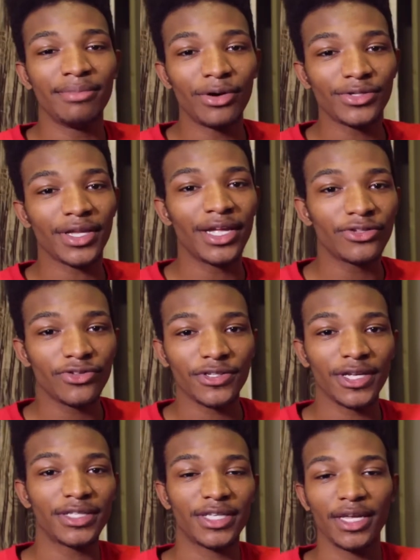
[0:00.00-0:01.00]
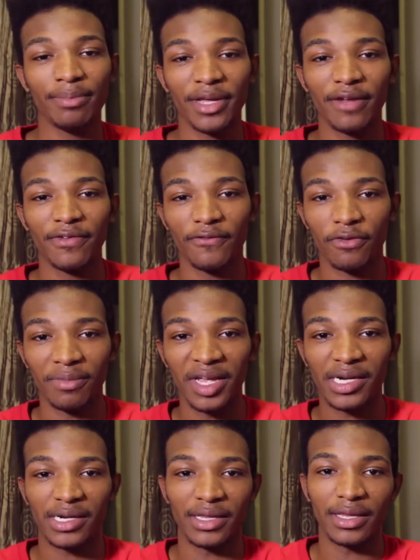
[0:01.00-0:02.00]
the most interesting tidbit of
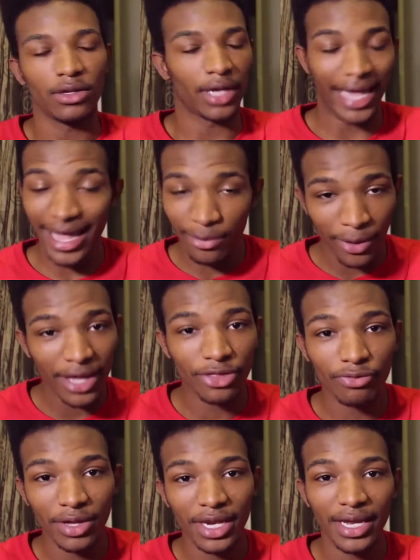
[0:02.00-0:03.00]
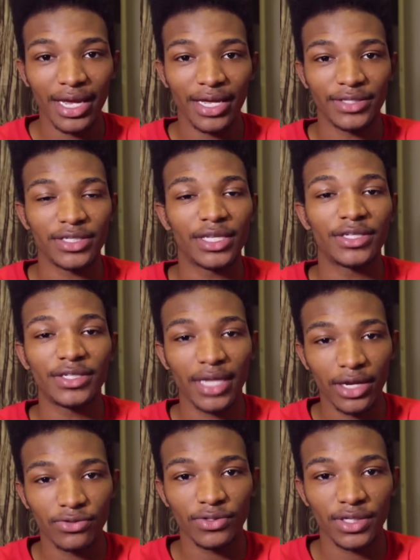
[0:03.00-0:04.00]
information. The Gateway 3DS is
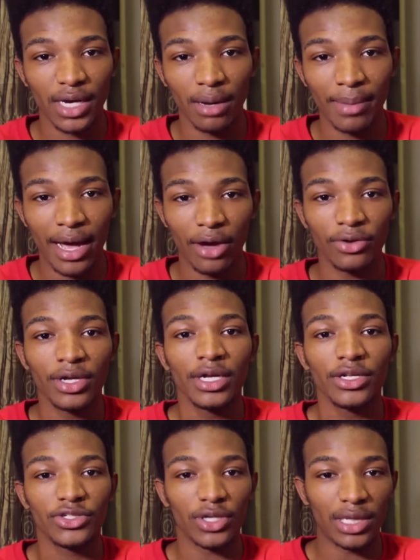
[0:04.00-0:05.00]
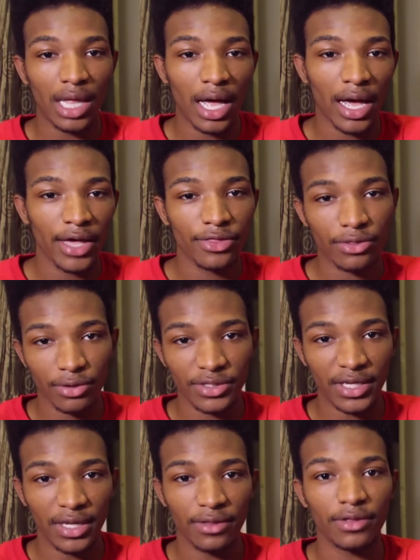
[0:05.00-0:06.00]
scheduled to come out July 3rd
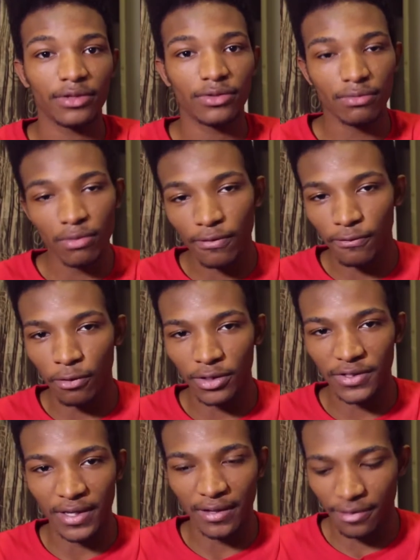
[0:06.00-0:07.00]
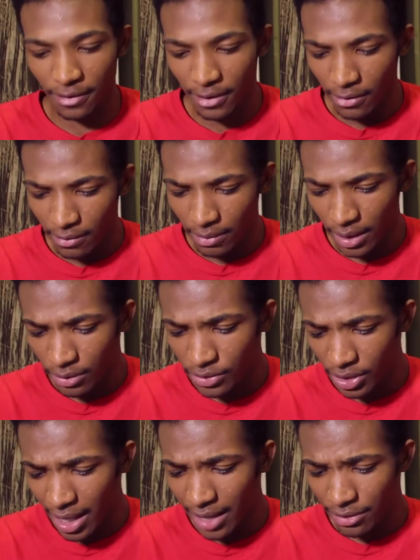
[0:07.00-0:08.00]
13th through 14th, either
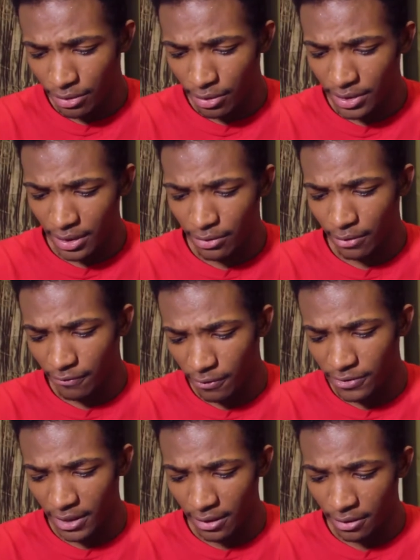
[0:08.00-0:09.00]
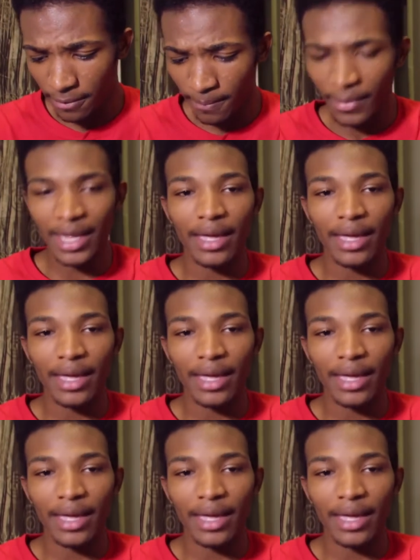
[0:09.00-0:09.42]
July 13th or 15th.